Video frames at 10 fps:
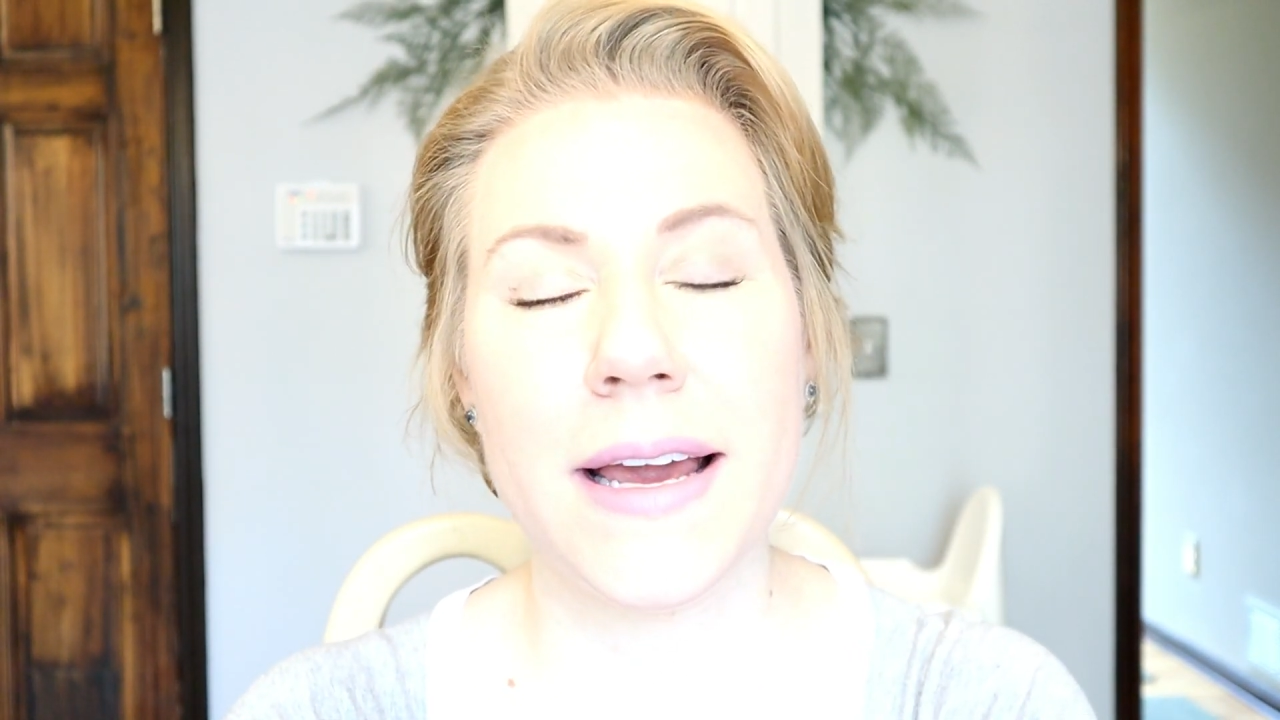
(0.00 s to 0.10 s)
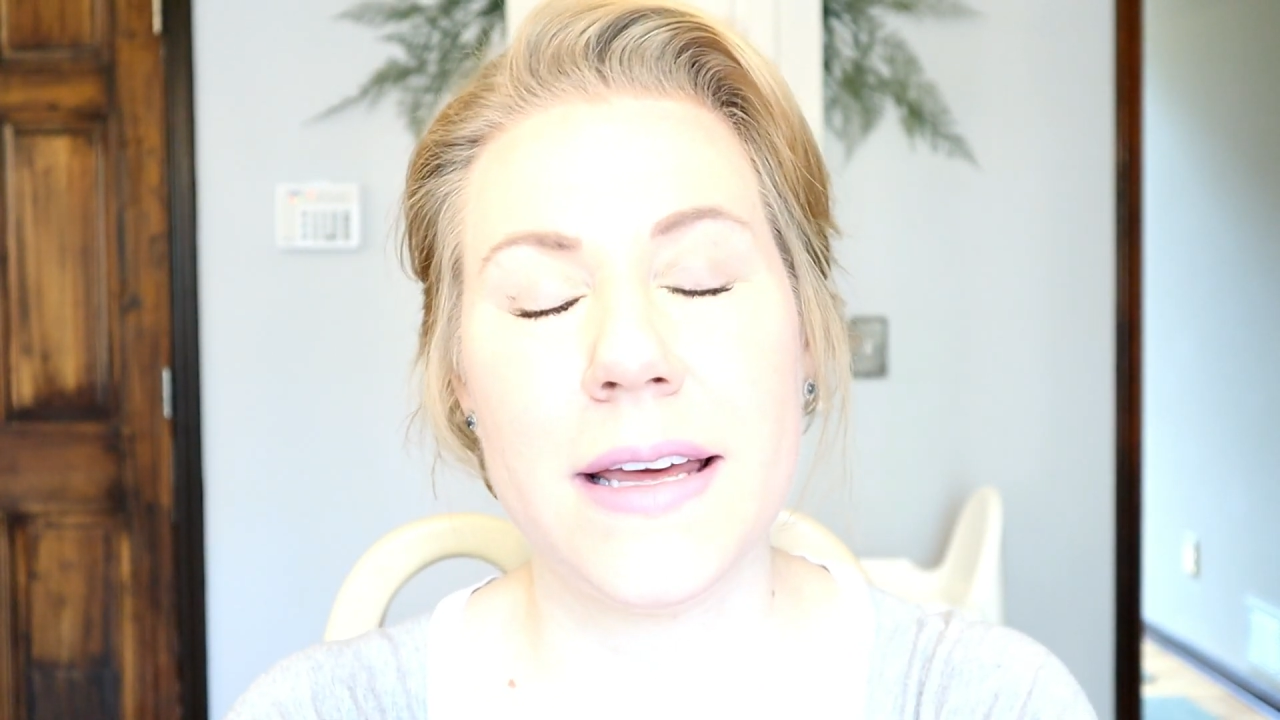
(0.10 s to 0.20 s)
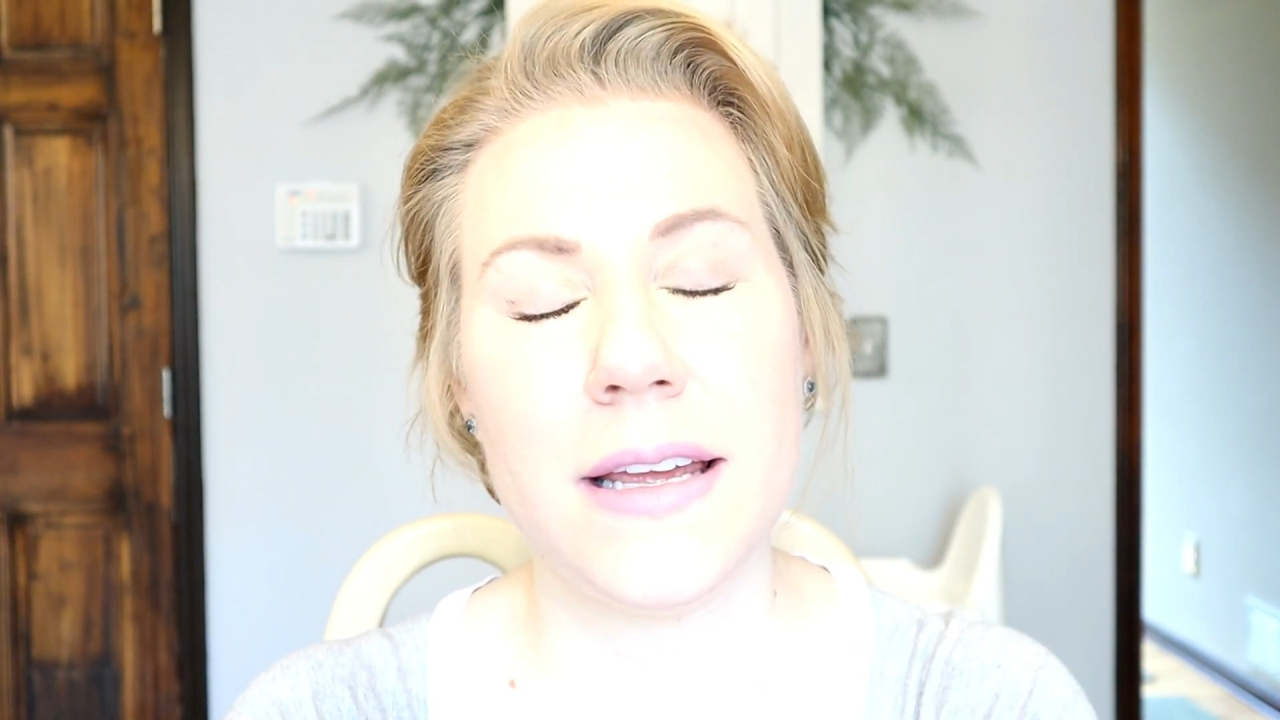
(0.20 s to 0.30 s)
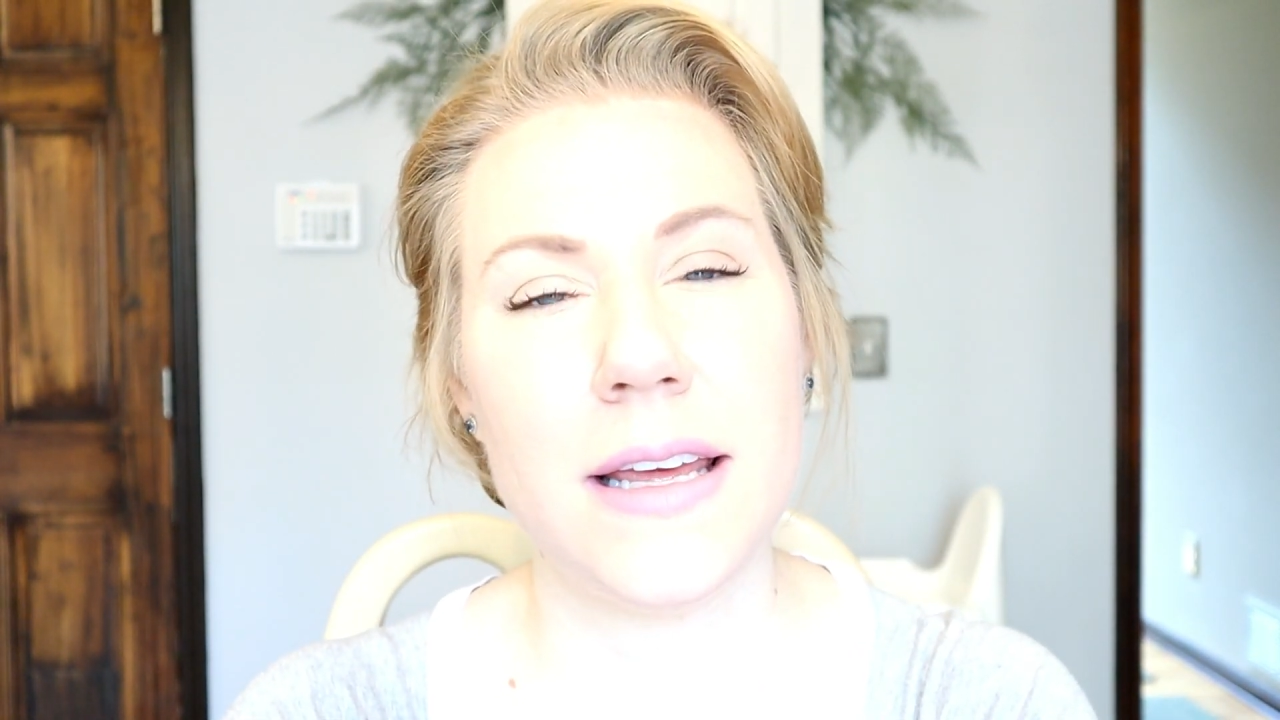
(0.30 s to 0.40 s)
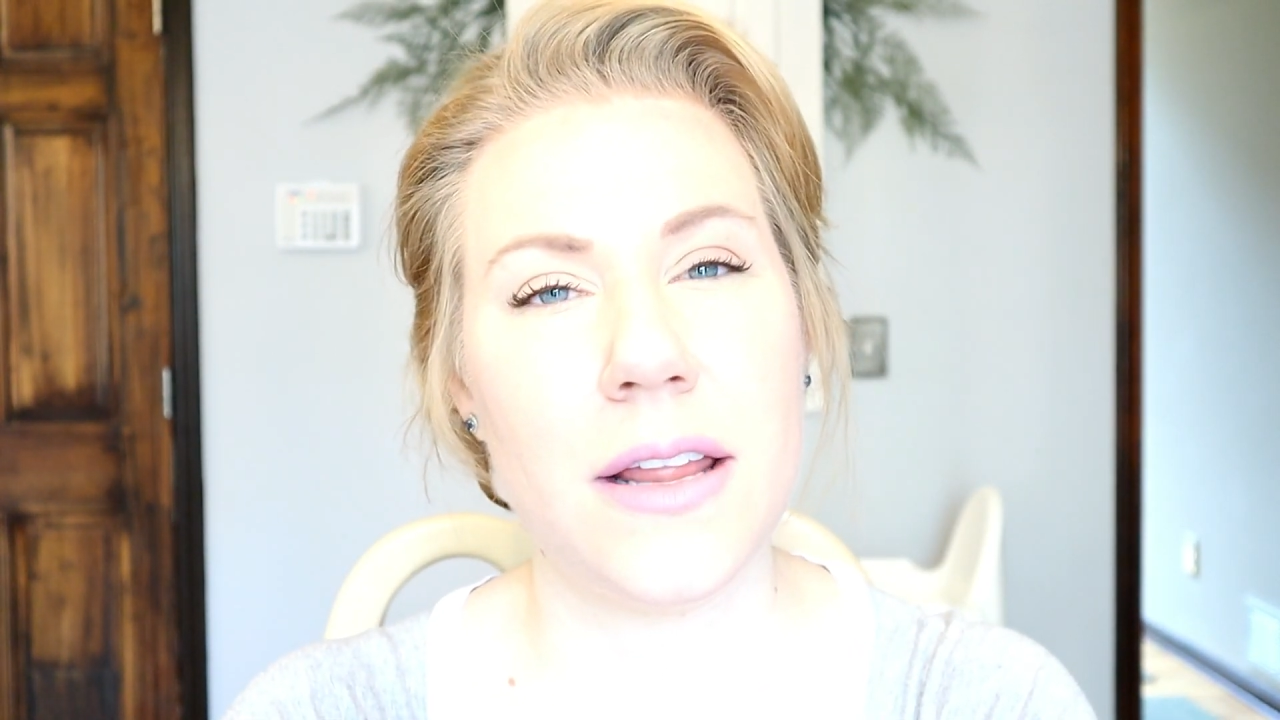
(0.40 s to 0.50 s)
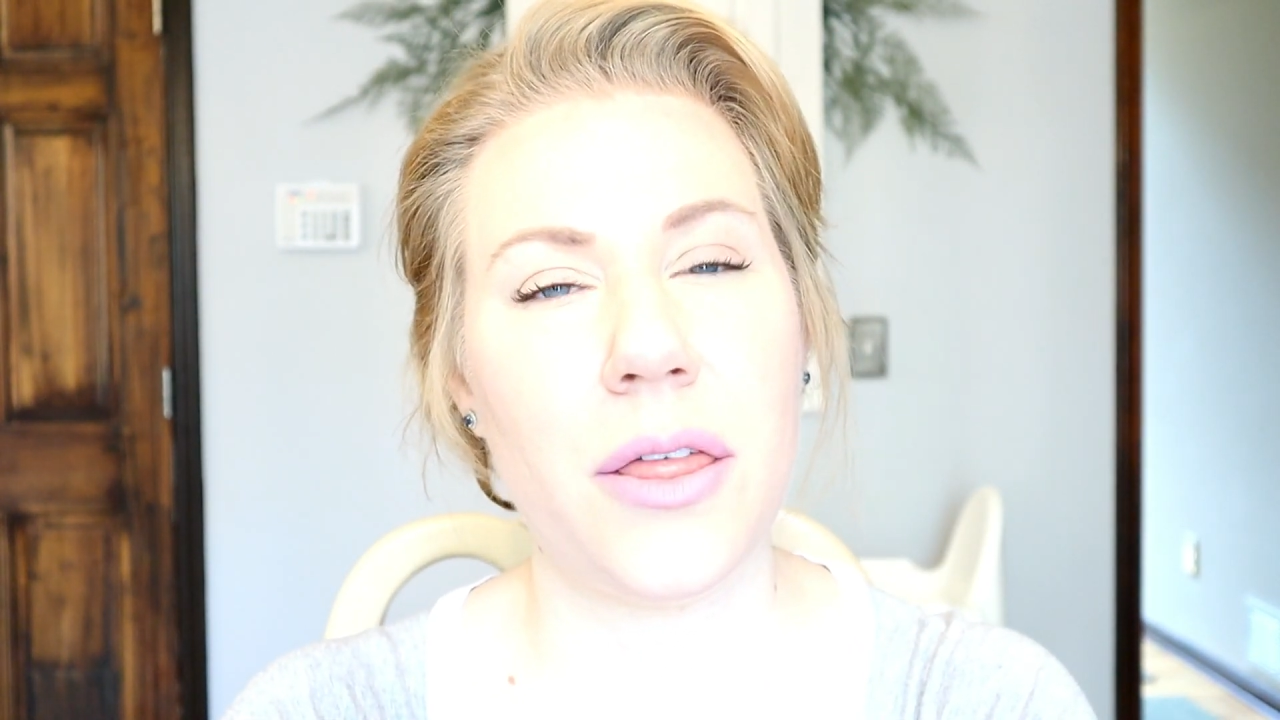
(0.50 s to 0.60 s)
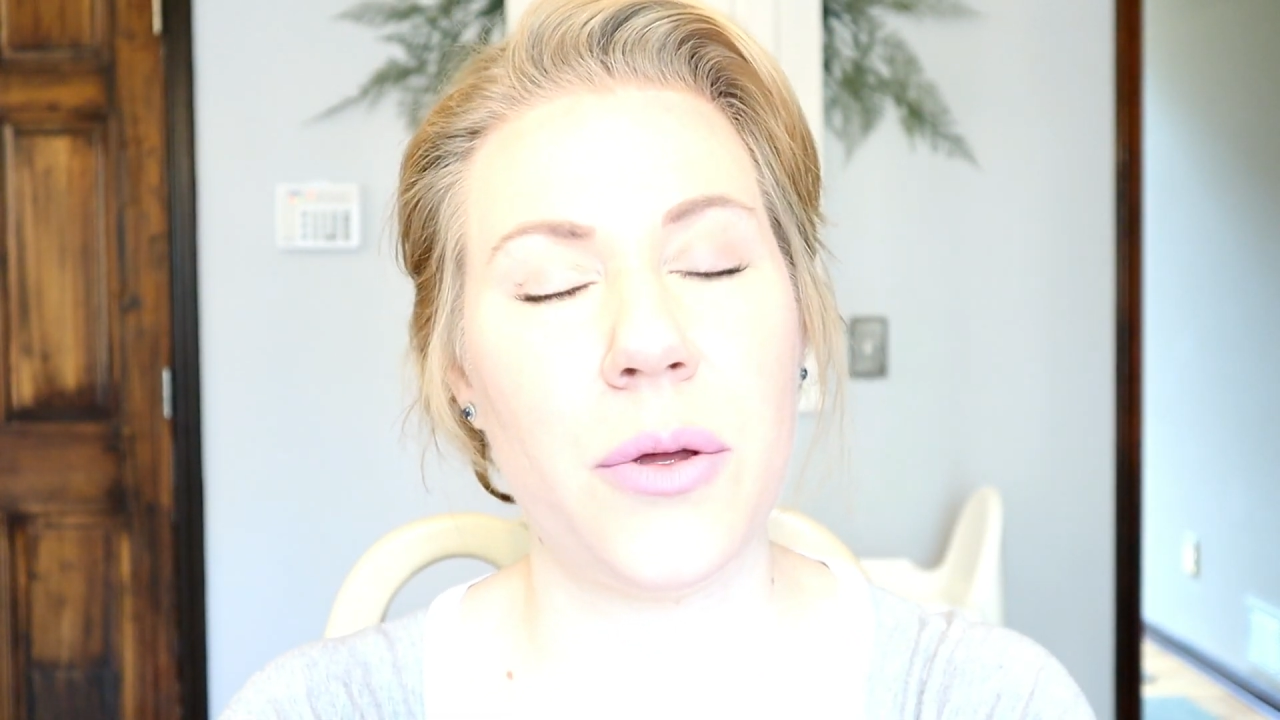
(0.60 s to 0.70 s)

I can get